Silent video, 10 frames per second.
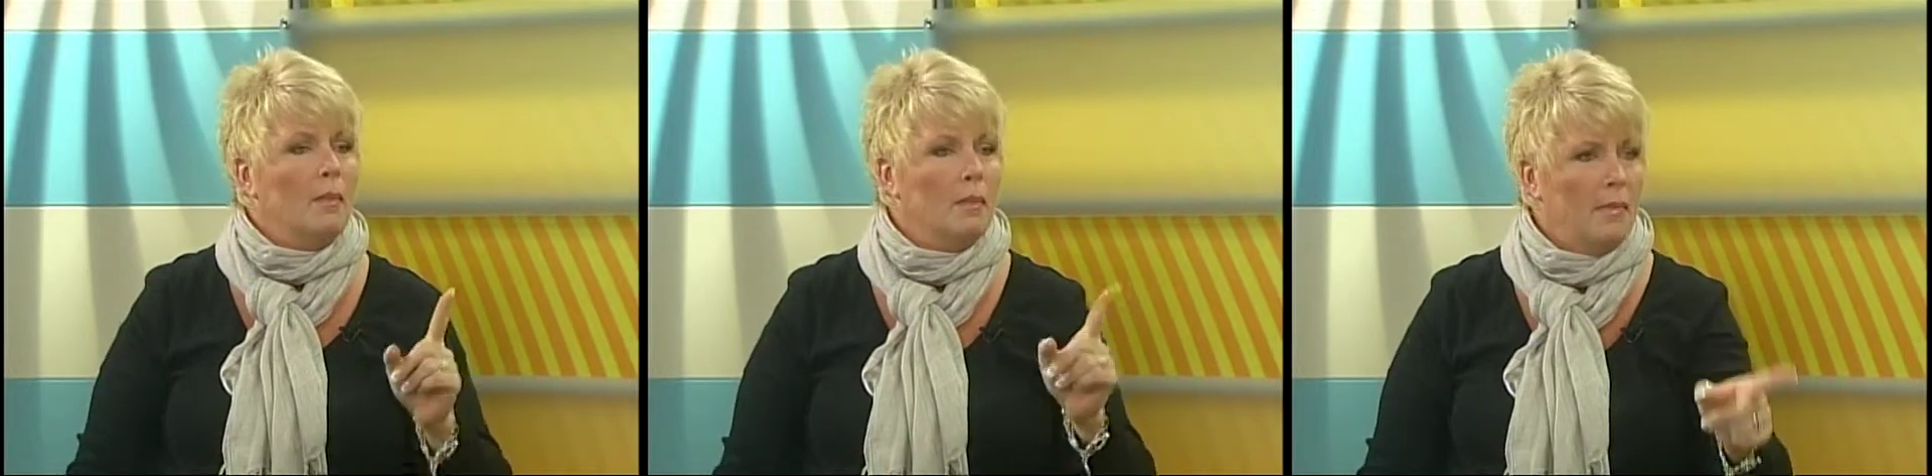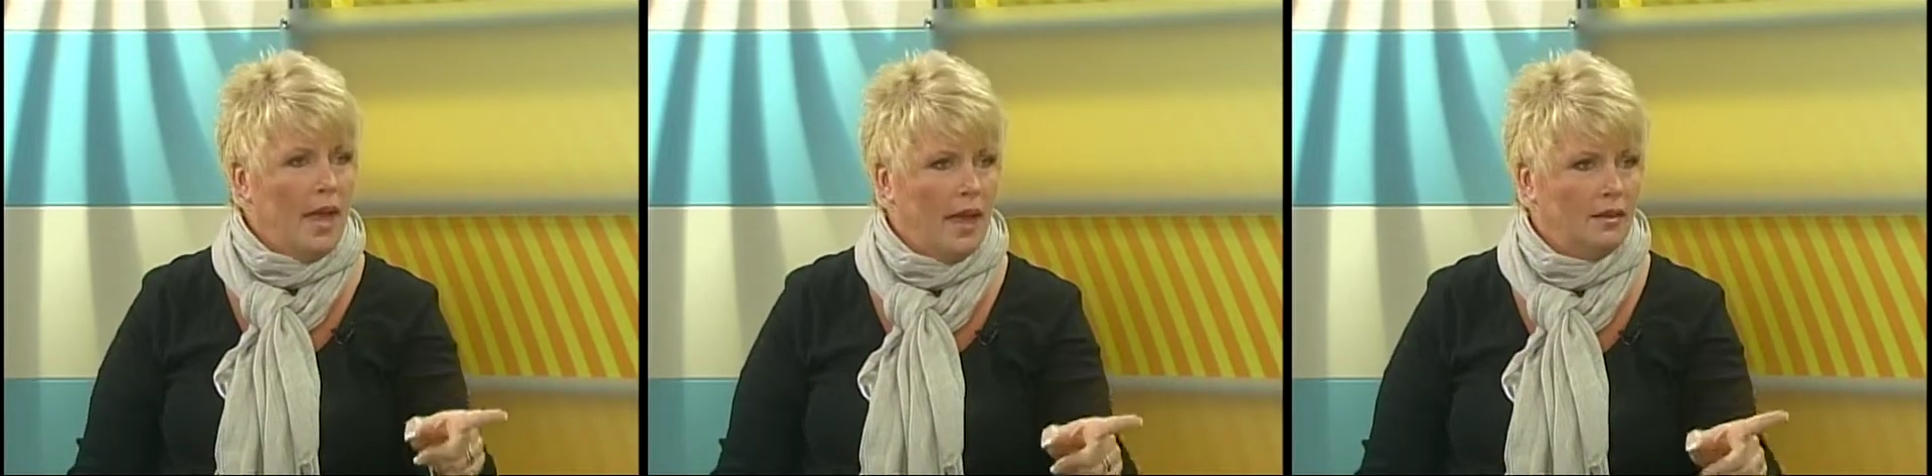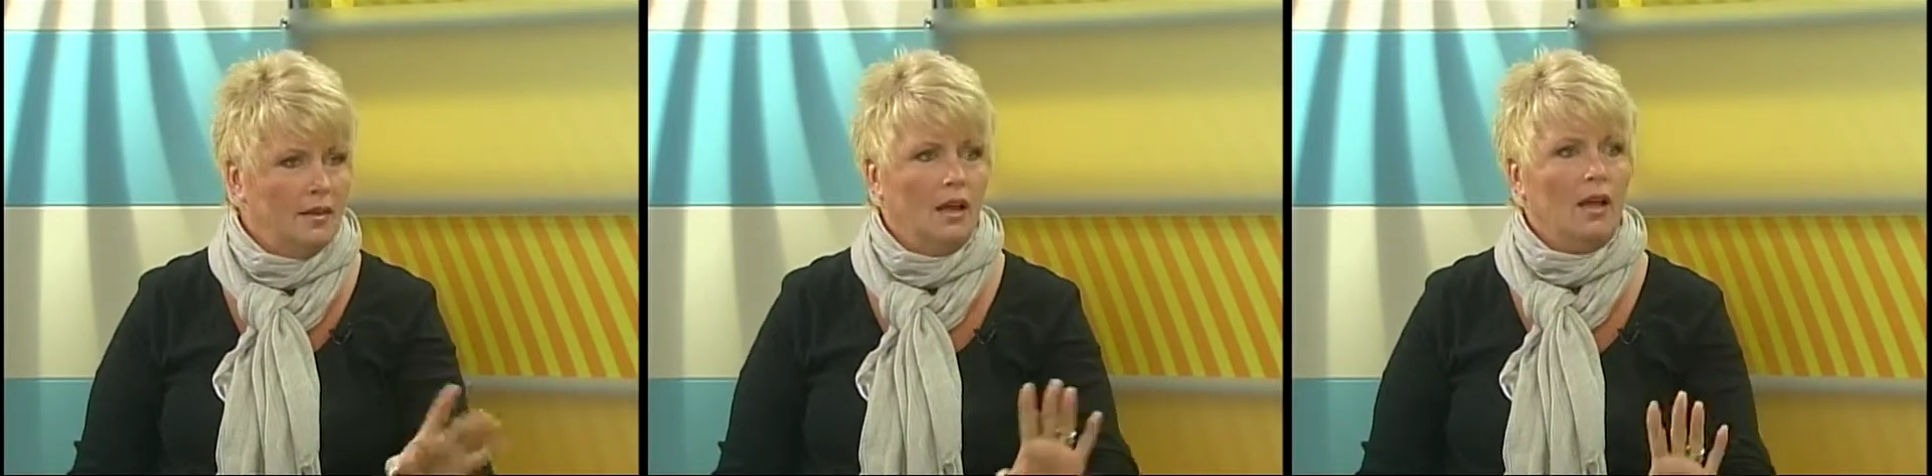
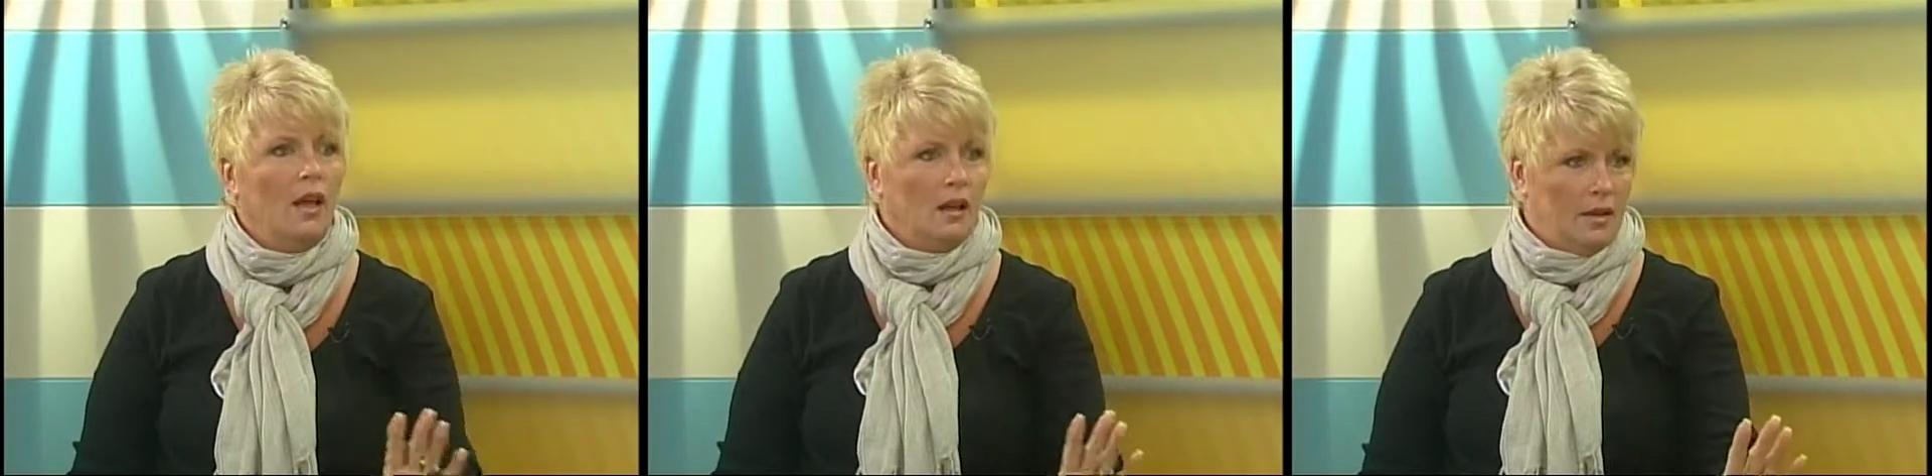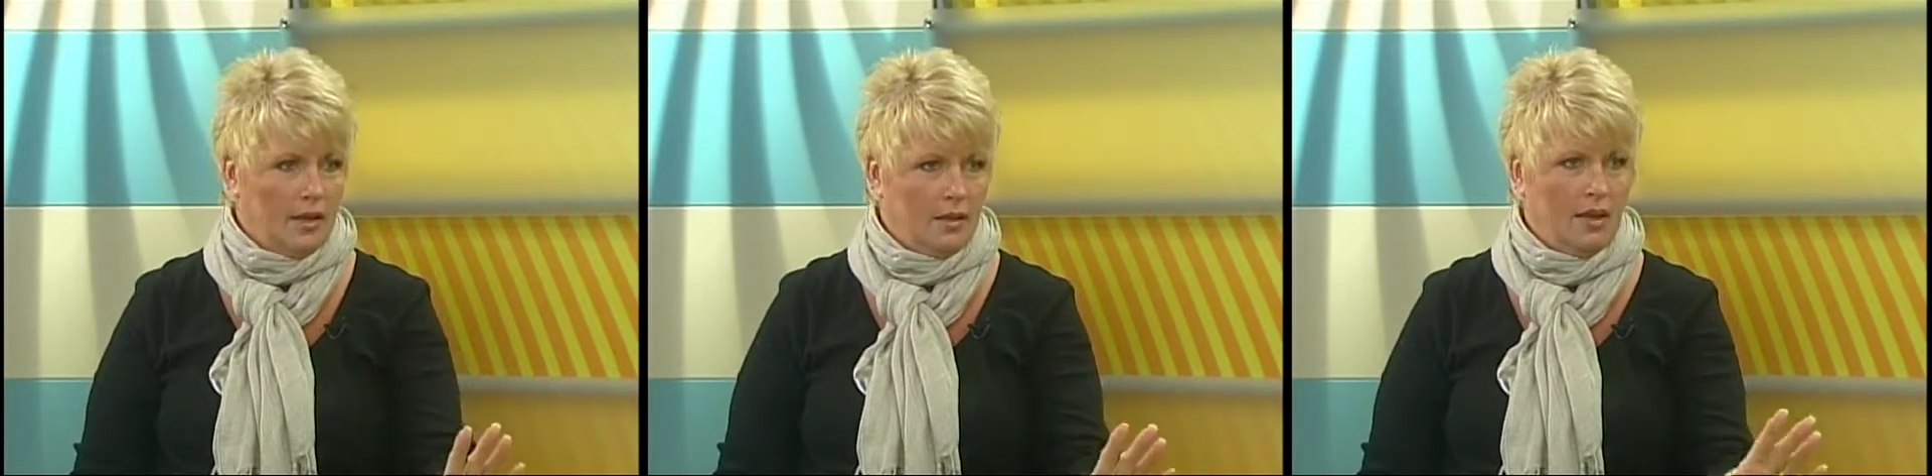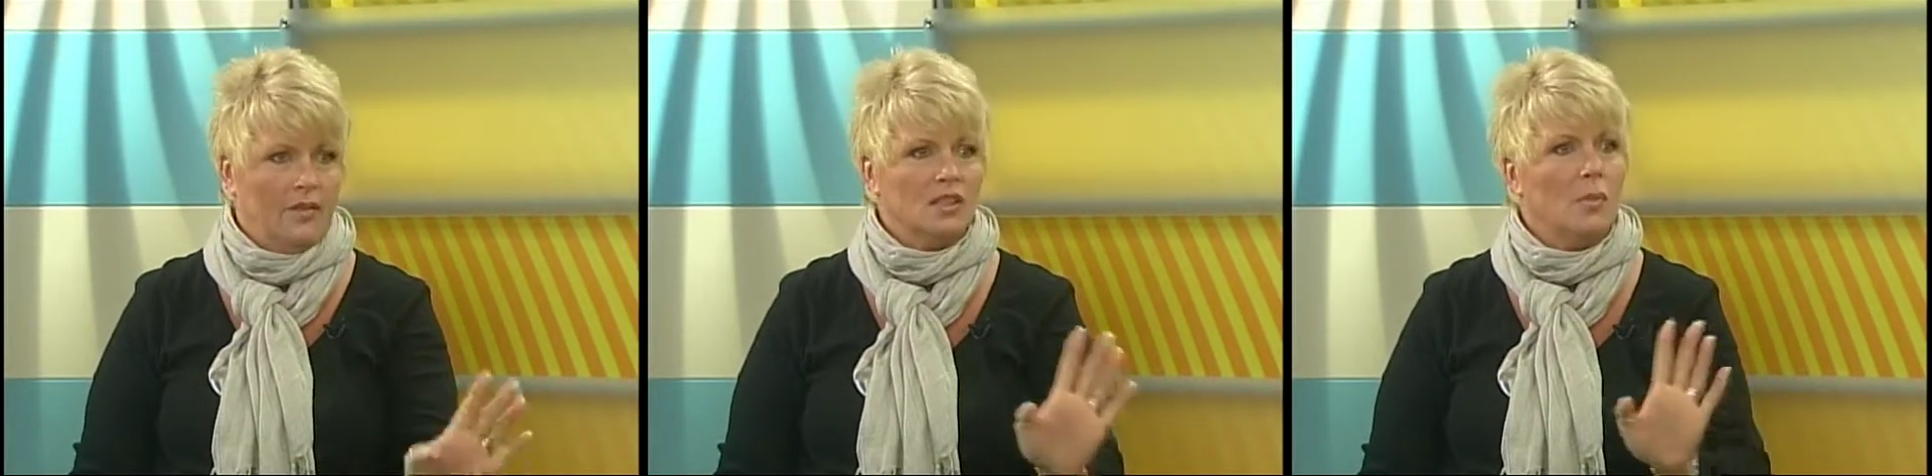Men,
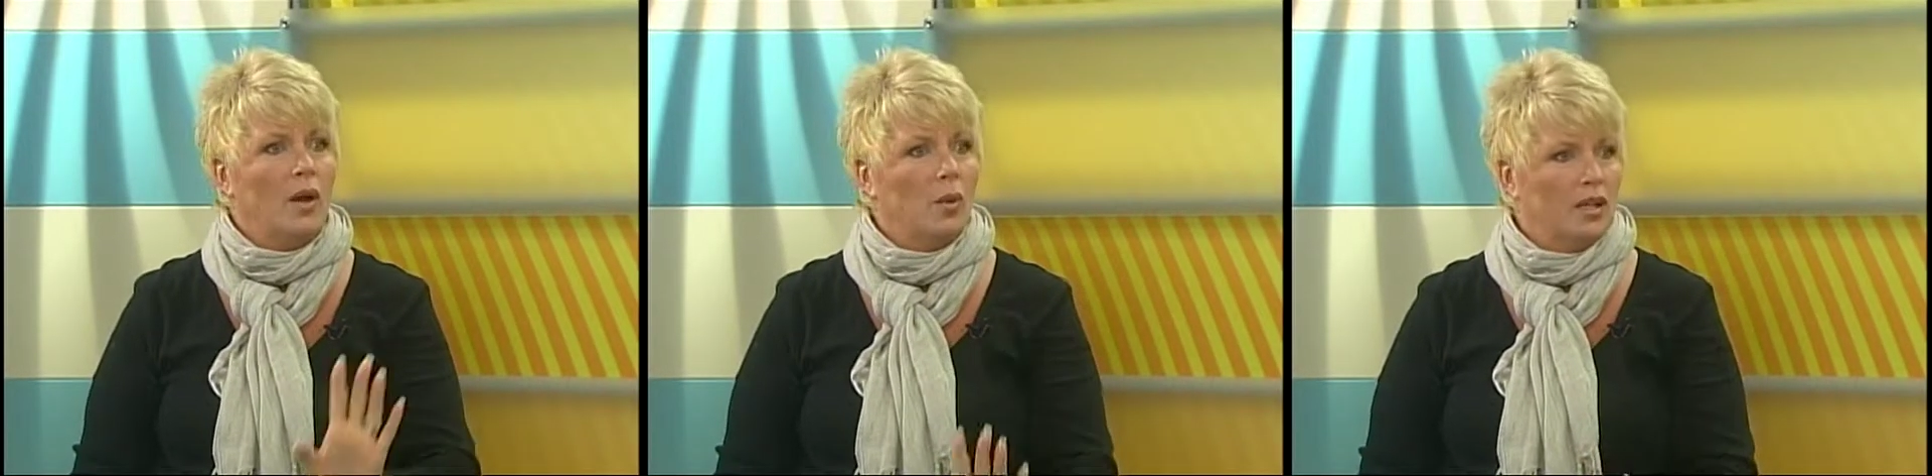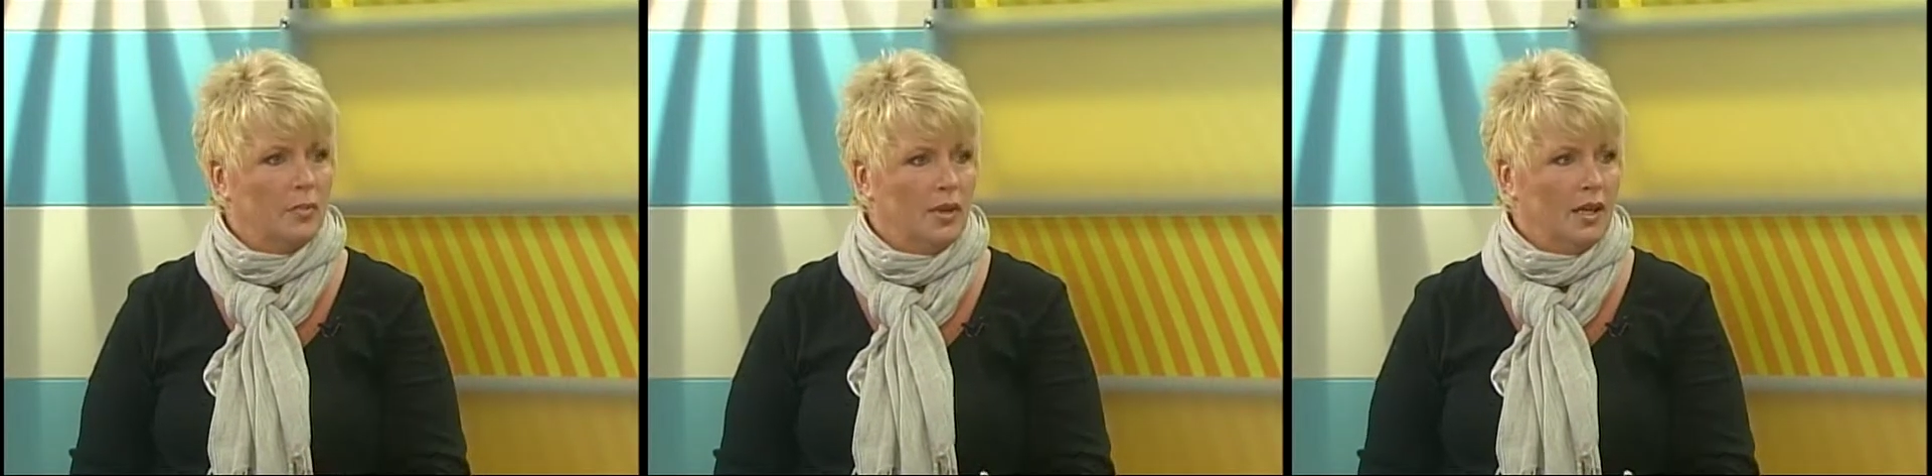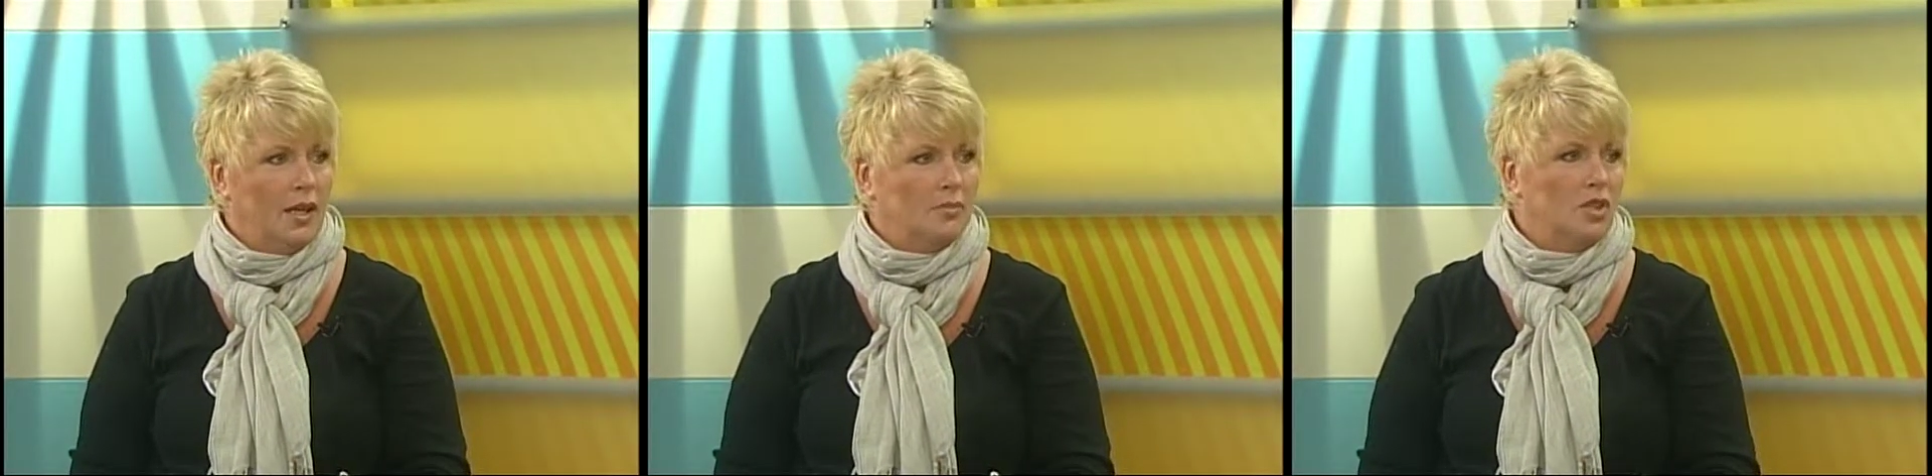and that's why I wanted to bring
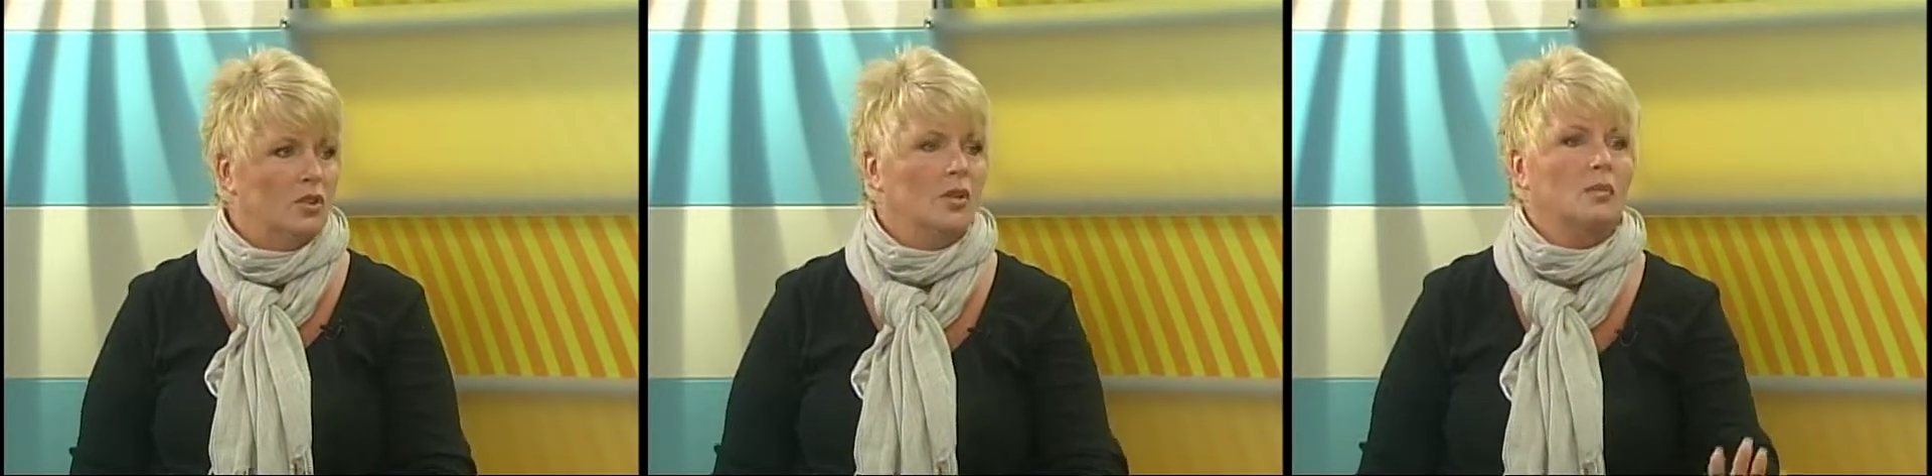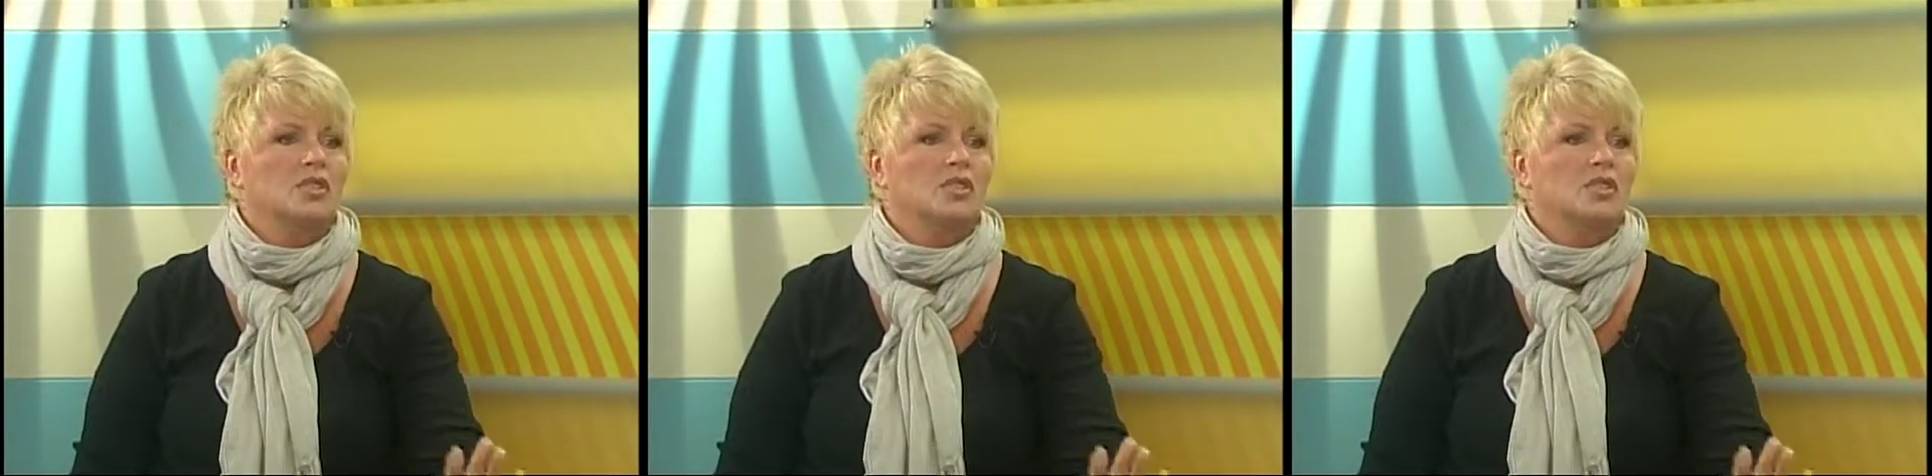it up too, and I'm